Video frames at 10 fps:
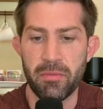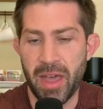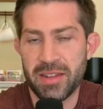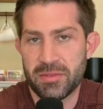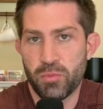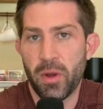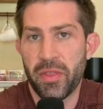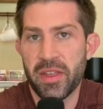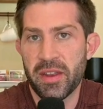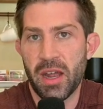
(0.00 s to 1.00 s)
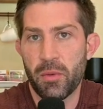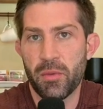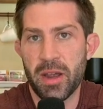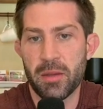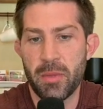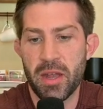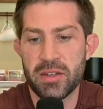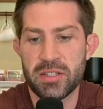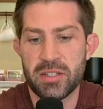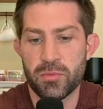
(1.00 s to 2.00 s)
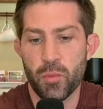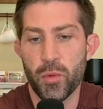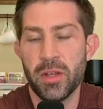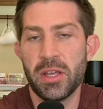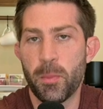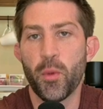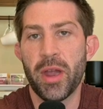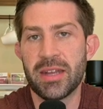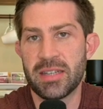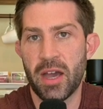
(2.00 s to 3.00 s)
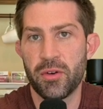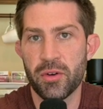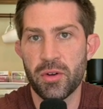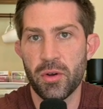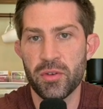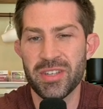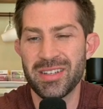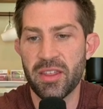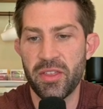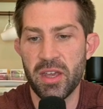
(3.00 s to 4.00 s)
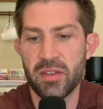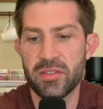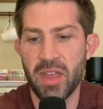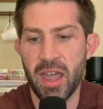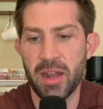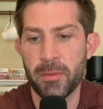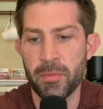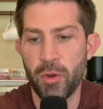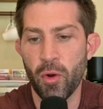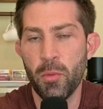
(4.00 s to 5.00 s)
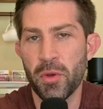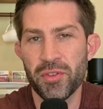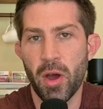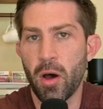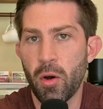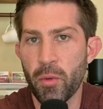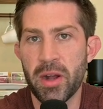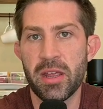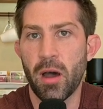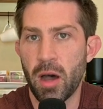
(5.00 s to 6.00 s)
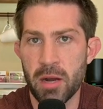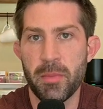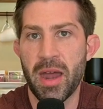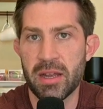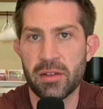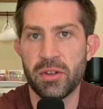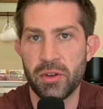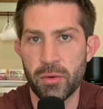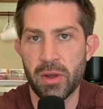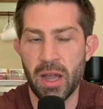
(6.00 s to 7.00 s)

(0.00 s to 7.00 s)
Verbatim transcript: That's one thing that I would recommend is to really break down your goals into things that you're almost already automatically doing.